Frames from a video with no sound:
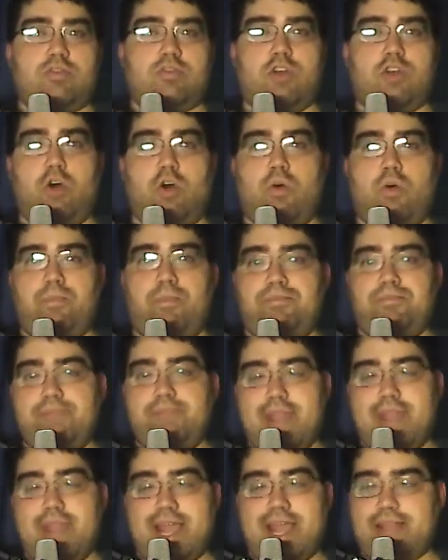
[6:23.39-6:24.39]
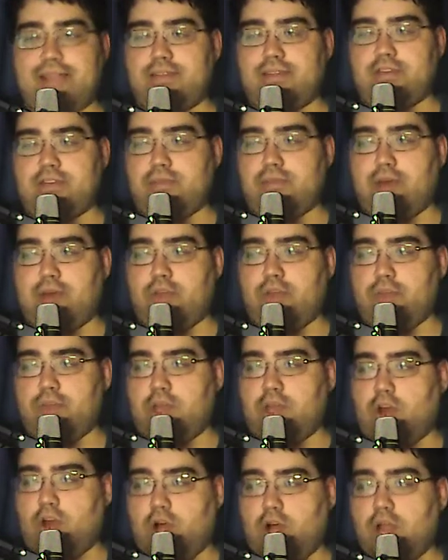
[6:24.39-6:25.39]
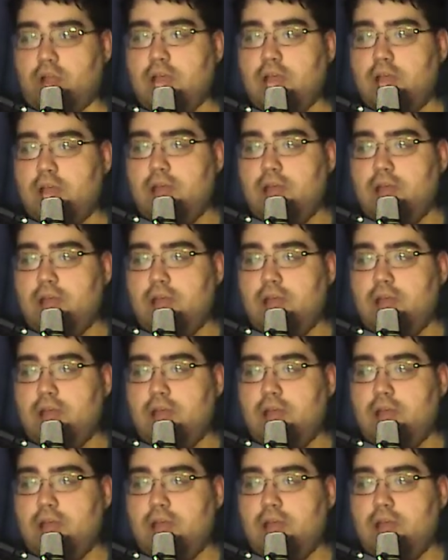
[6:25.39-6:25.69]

So it doesn't bother me at all.